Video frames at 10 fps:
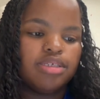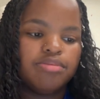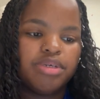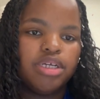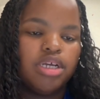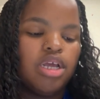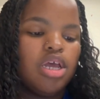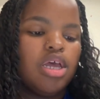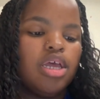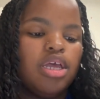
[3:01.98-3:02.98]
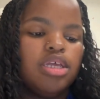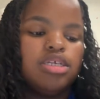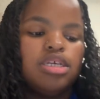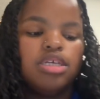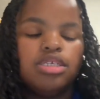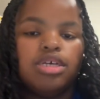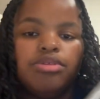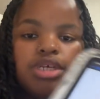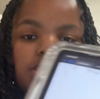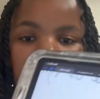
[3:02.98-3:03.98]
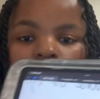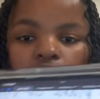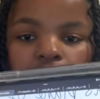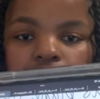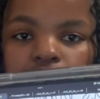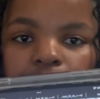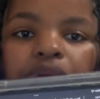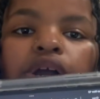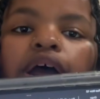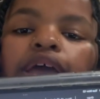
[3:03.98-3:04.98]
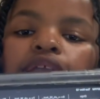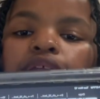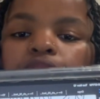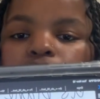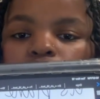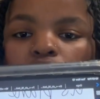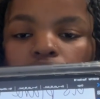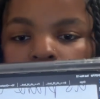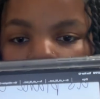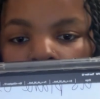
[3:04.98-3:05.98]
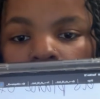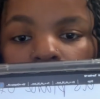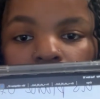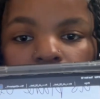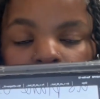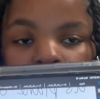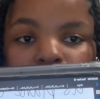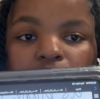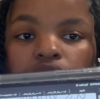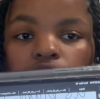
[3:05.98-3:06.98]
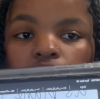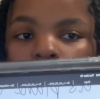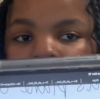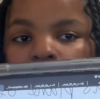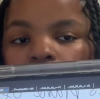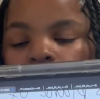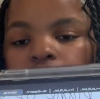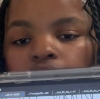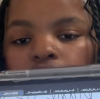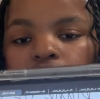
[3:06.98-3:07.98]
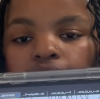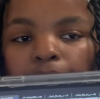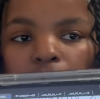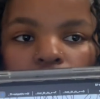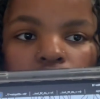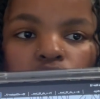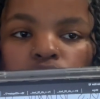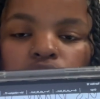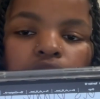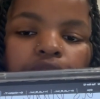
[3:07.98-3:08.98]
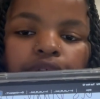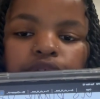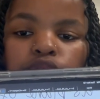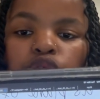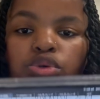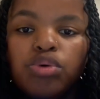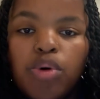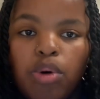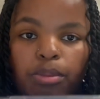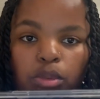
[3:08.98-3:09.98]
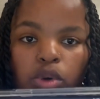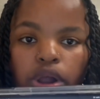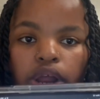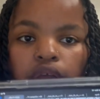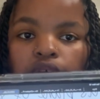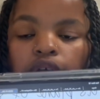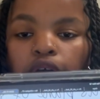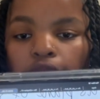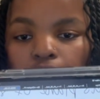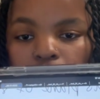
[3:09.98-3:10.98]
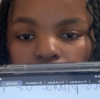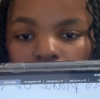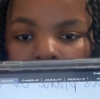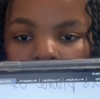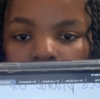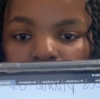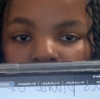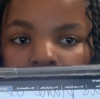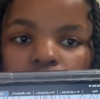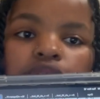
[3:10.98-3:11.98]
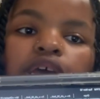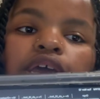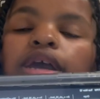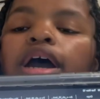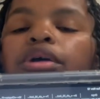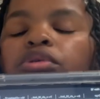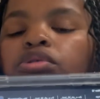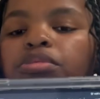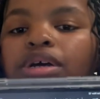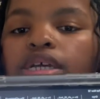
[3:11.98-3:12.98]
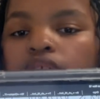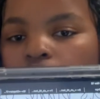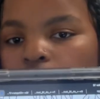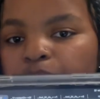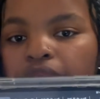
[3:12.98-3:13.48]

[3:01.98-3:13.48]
So this is the isomer I ended up drawing, and a meso compound is a molecule that has 2 or more chiral centers, but is achiral because of its plane of symmetry.